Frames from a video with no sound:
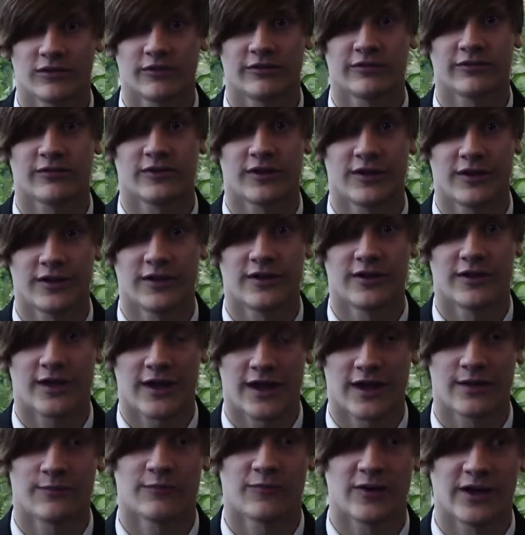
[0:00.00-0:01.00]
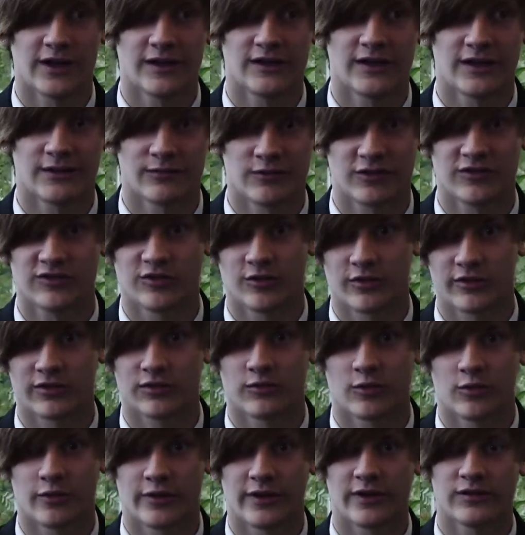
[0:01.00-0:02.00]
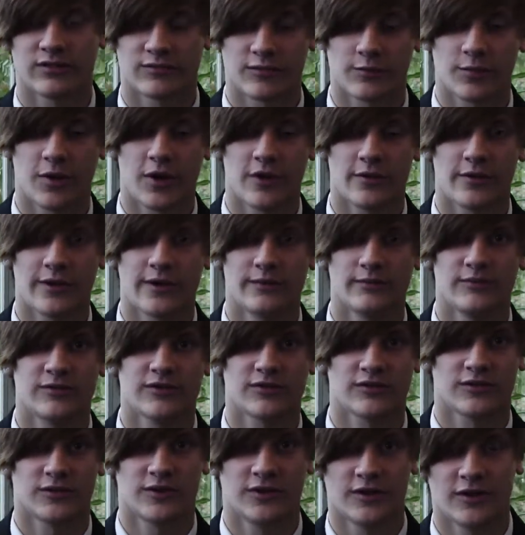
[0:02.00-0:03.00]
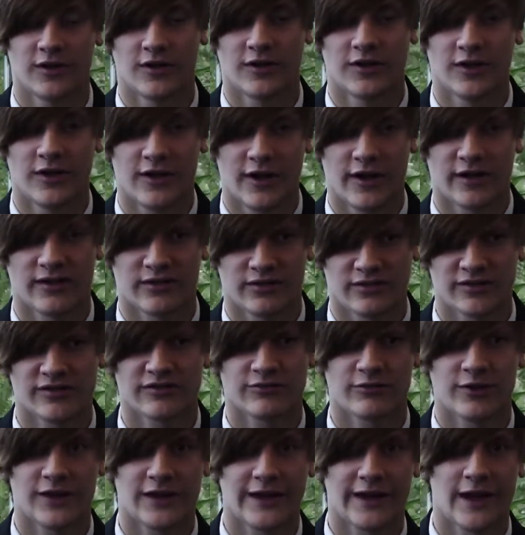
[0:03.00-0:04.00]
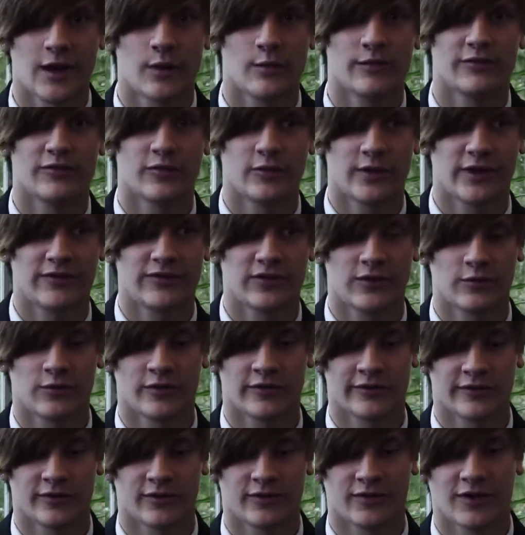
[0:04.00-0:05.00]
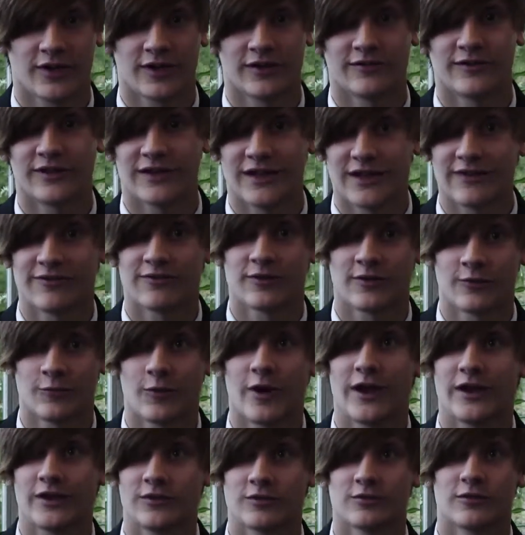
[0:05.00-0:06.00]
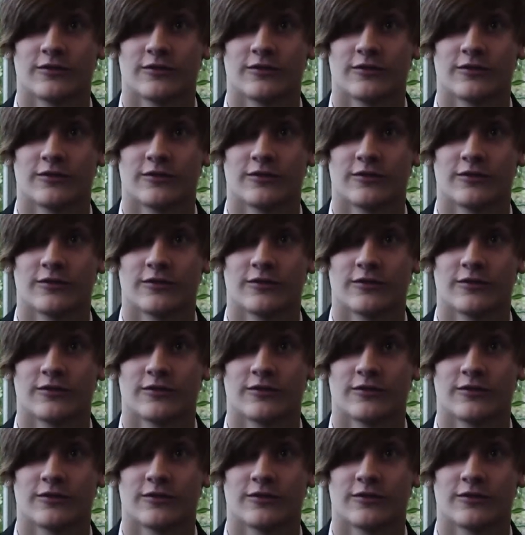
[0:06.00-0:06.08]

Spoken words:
of him reading the short stories for poems. And it's just really helpful if you want kind of a different way to